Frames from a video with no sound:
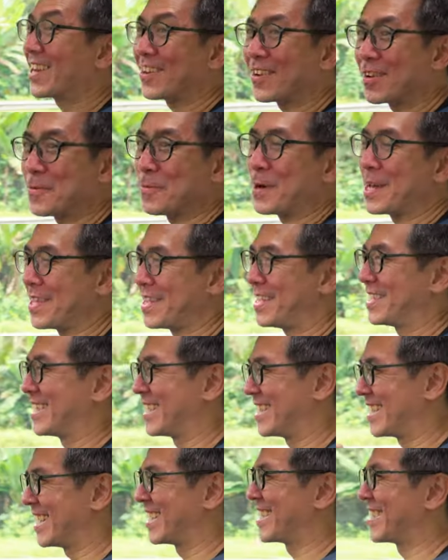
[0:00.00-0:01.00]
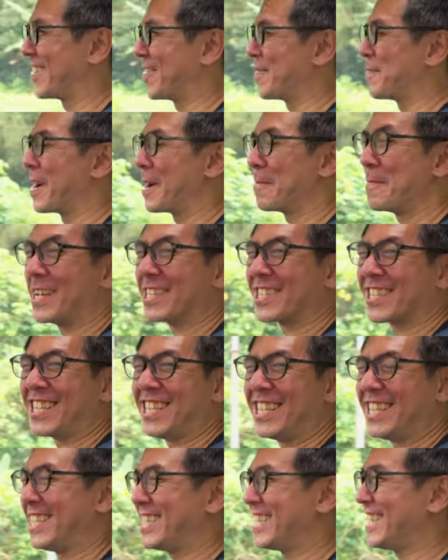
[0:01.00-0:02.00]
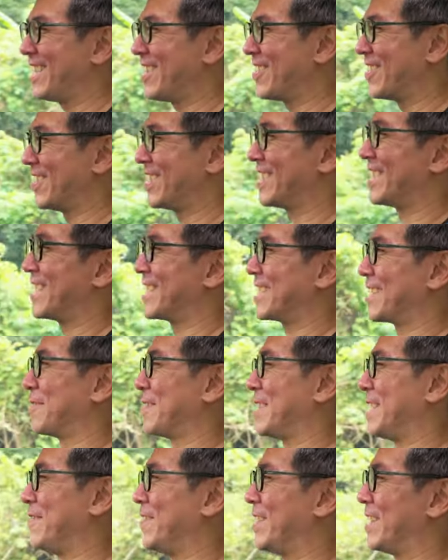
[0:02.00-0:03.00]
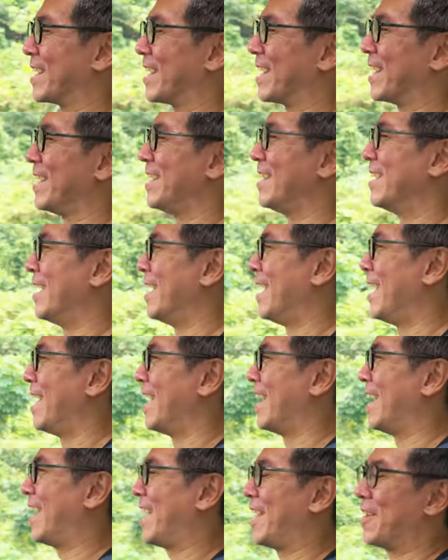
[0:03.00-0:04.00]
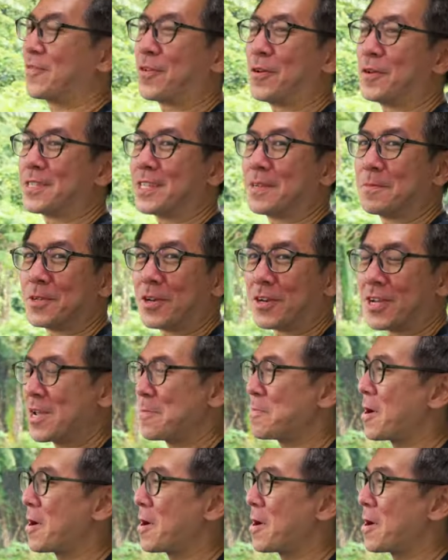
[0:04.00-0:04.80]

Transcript: I don't know whether it's a test of my masculinity or a test of the EV9. And of course I'm talking